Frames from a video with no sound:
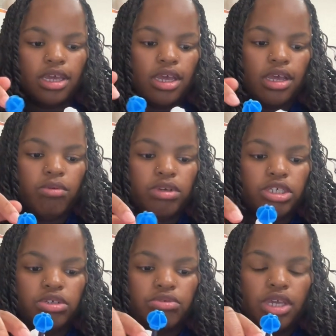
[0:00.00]
which you
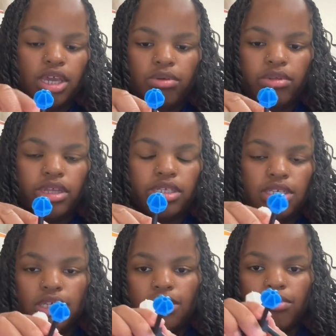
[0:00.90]
can't really see
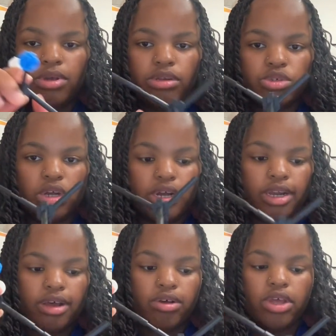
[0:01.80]
when you draw it
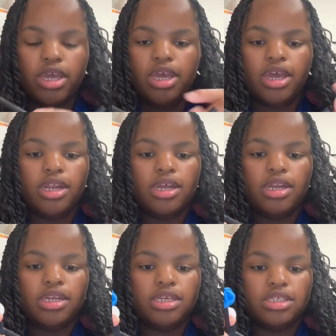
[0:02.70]
out. And then
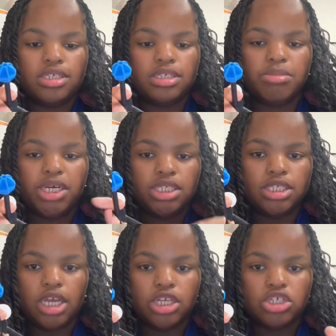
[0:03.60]
this is my
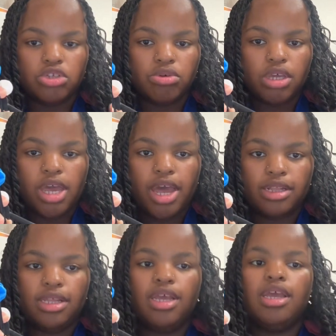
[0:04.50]
CH3 at the
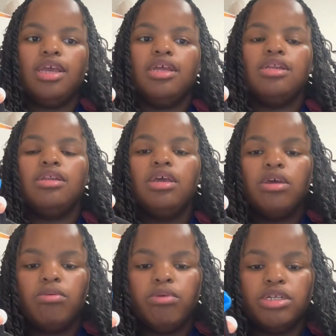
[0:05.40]
end,
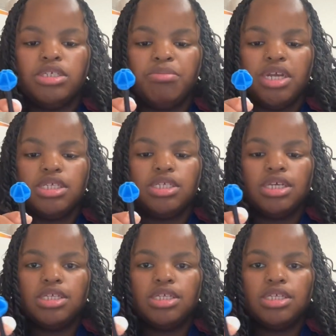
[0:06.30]
which makes it.